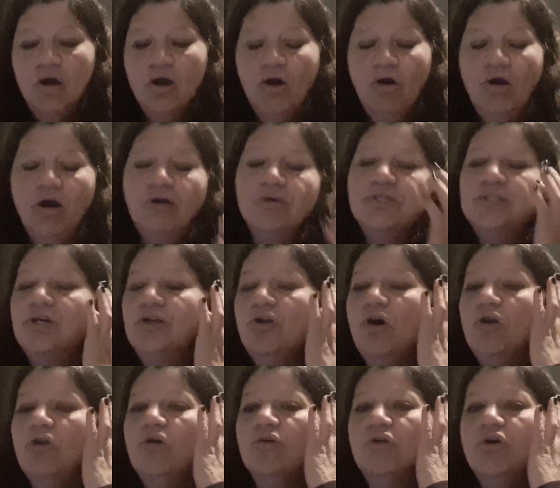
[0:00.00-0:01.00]
Alright, so
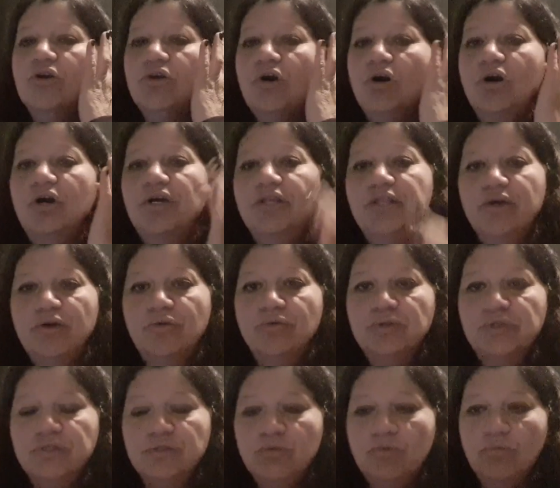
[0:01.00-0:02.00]
not long ago
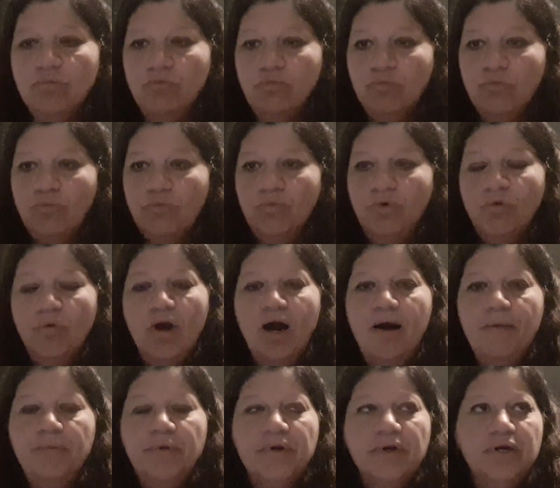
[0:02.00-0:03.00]
we were
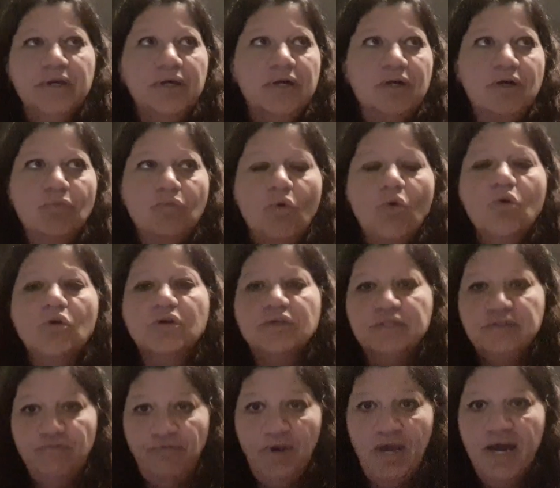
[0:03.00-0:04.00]
up at a
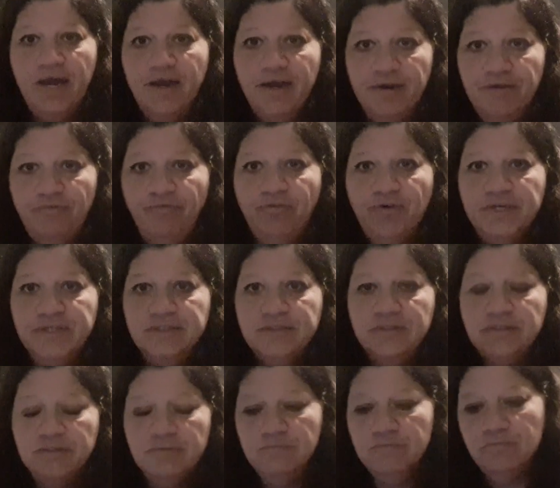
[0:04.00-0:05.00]
Walker's flat at a
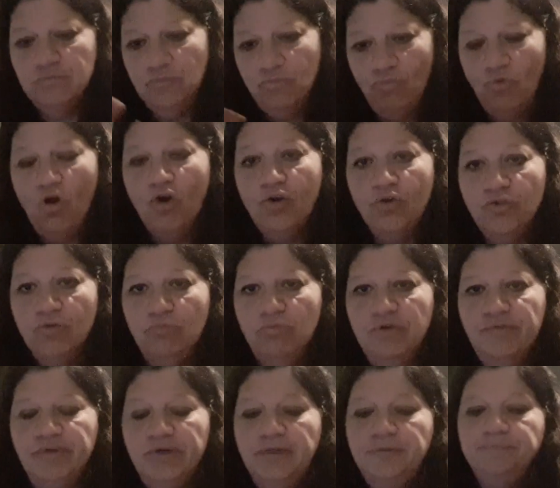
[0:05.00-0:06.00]
friend's right on the
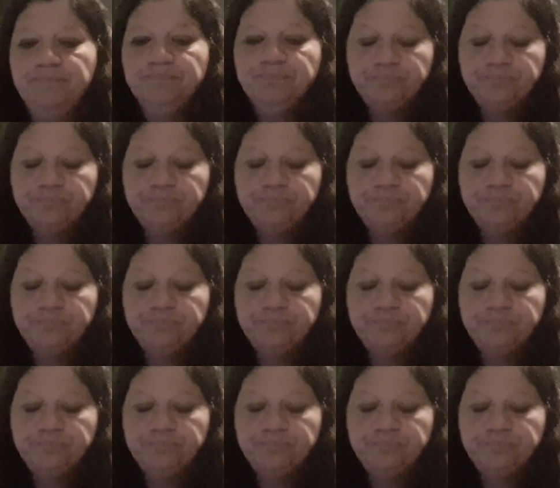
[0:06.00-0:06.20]
river.